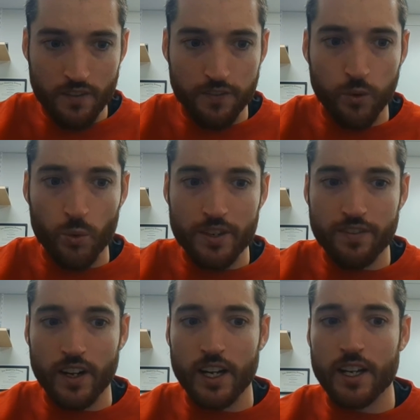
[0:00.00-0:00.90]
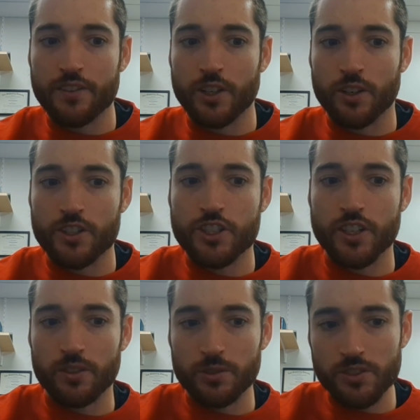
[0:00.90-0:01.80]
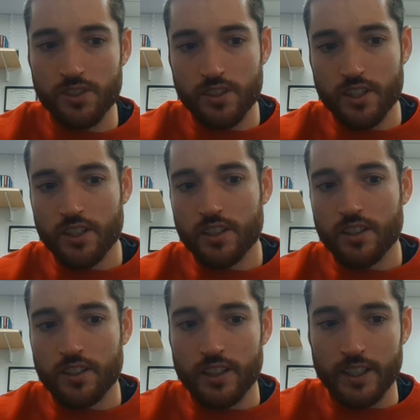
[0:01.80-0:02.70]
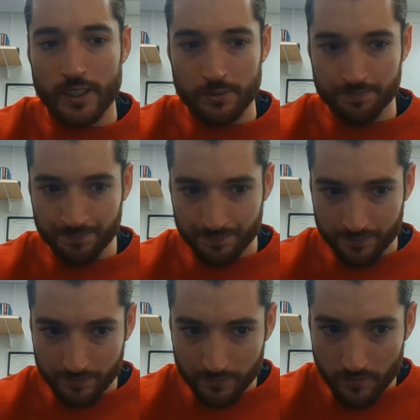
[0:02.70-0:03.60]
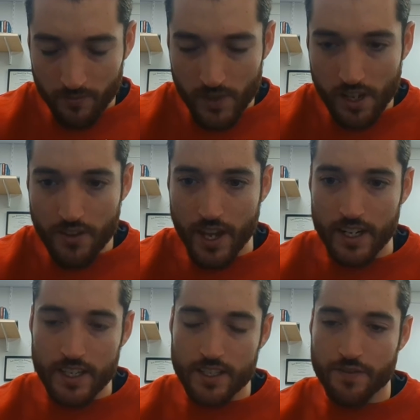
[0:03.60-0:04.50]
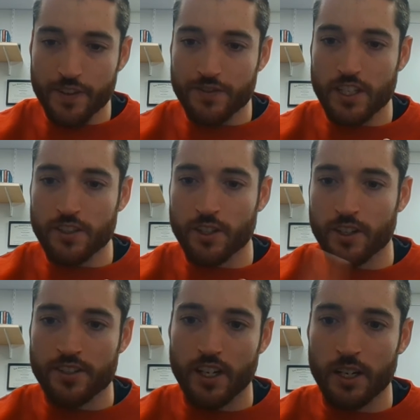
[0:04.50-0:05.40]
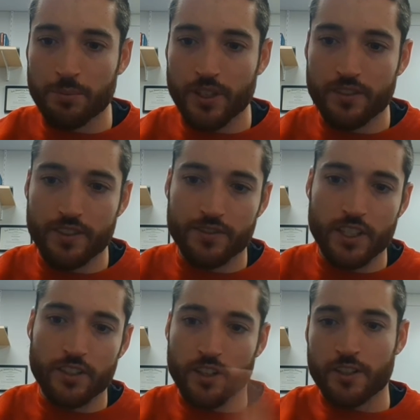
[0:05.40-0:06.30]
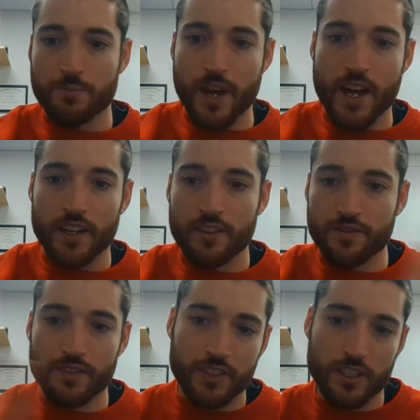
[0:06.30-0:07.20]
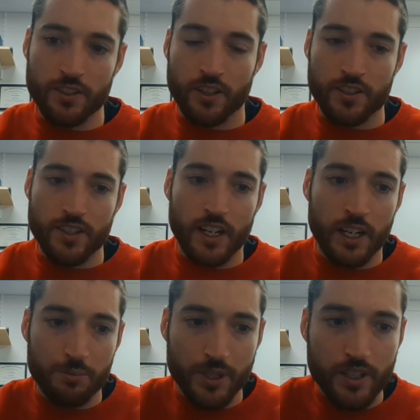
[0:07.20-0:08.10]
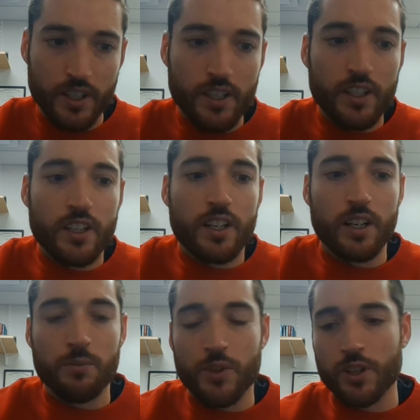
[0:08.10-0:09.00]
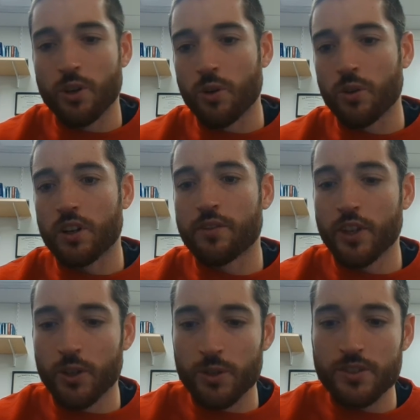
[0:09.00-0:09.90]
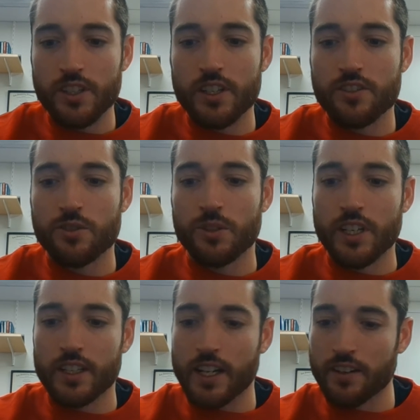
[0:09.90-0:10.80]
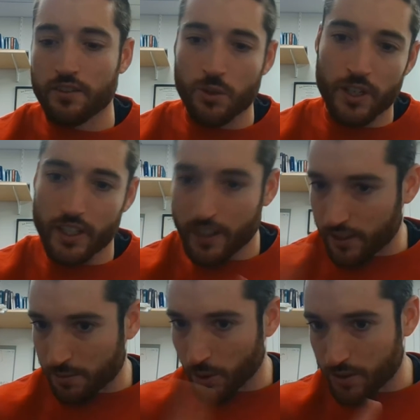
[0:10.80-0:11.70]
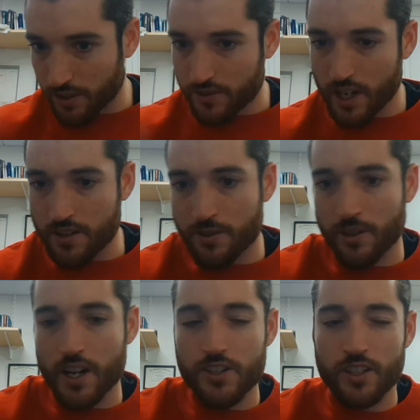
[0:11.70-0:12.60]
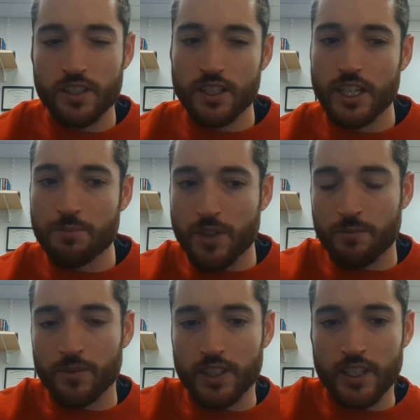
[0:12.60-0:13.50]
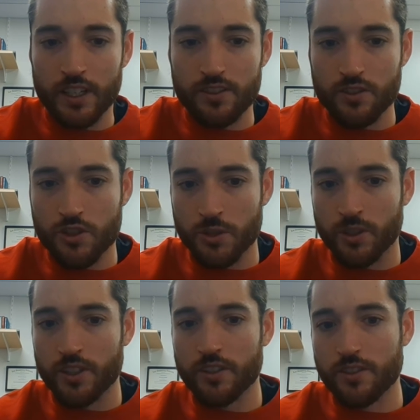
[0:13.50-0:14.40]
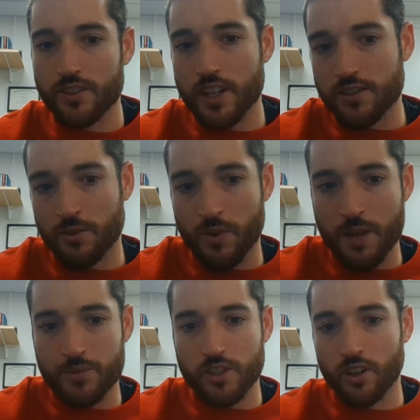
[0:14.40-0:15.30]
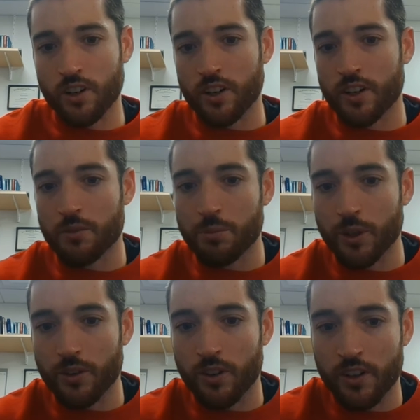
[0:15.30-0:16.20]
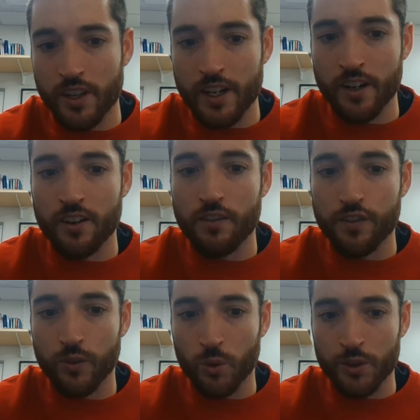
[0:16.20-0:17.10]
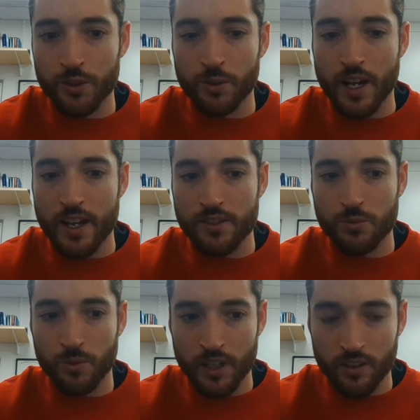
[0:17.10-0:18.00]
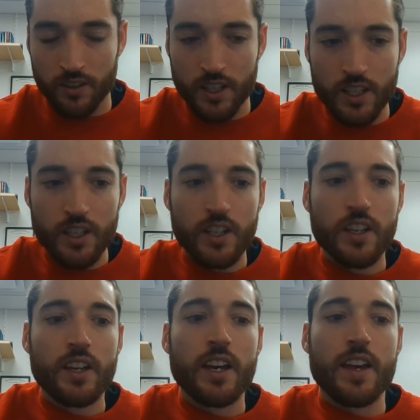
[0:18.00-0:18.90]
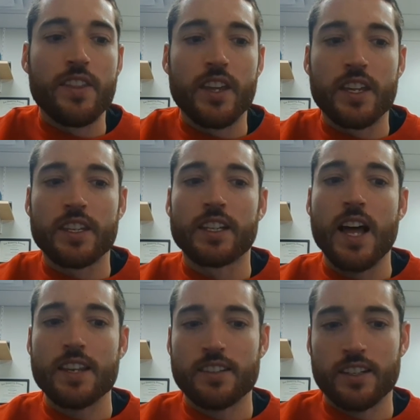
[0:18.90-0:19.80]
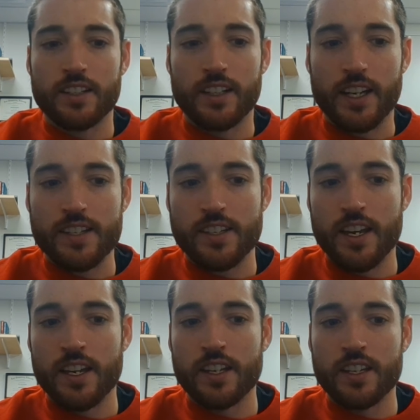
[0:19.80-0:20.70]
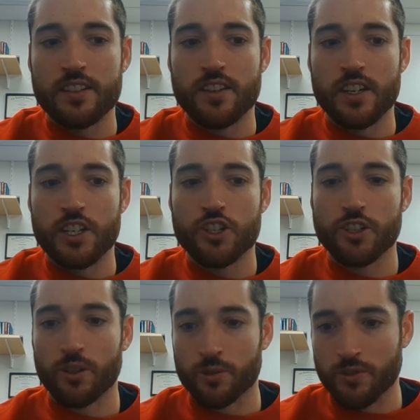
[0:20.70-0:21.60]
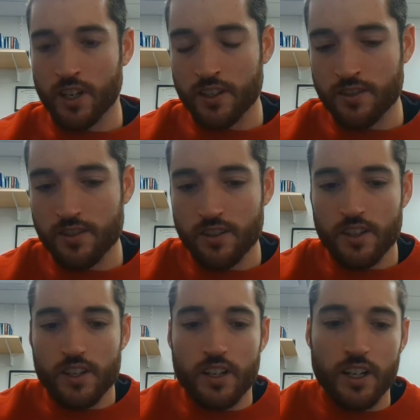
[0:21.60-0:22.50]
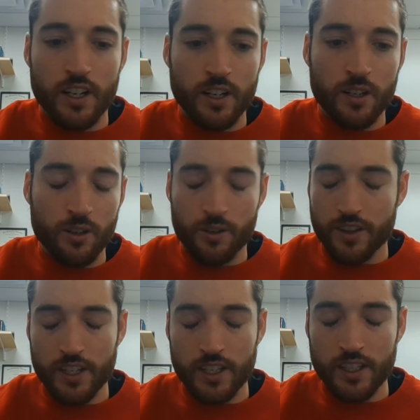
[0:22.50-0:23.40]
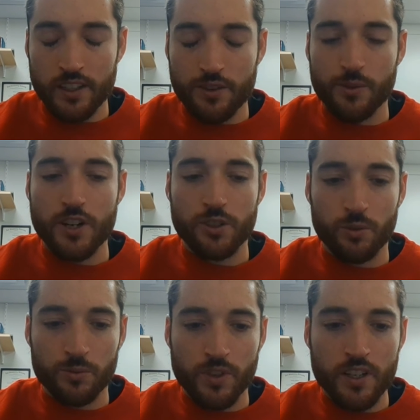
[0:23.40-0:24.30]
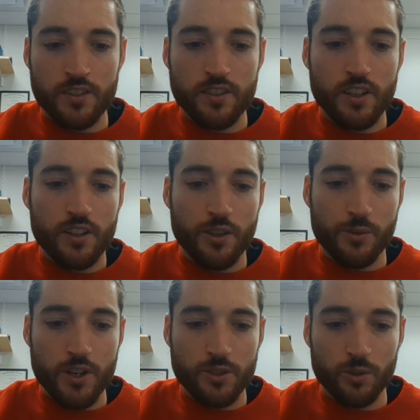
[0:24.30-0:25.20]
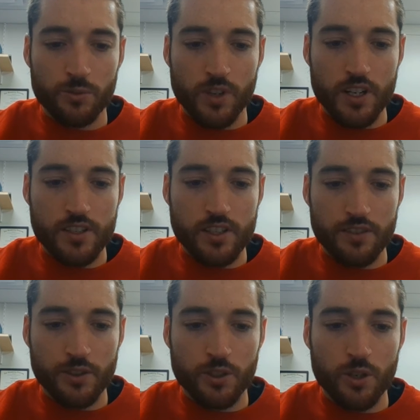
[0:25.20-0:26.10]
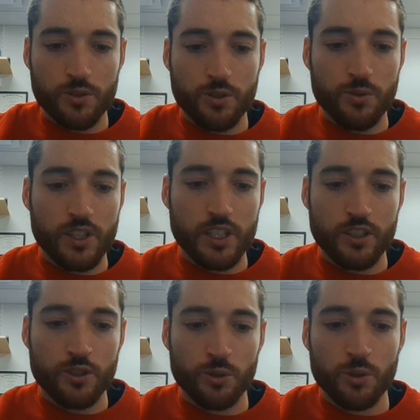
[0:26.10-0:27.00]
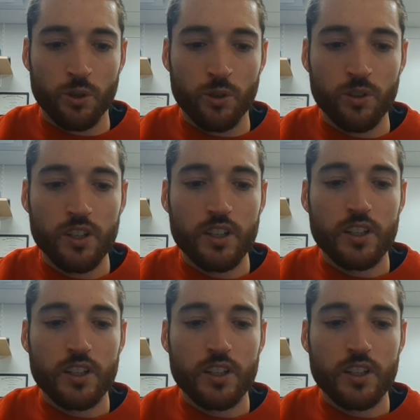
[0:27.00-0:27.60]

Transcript: 45-yard shuttles. That is 15 yards up, 15 yards back, 15 yards up. The goal of those is to get kind of quick, explosive change of direction, keep them nice and short. Your sets and reps are put on there for you as well. And then the last thing, like I said, is the shuttle runs, or the threshold runs. The threshold runs, if you go to the Google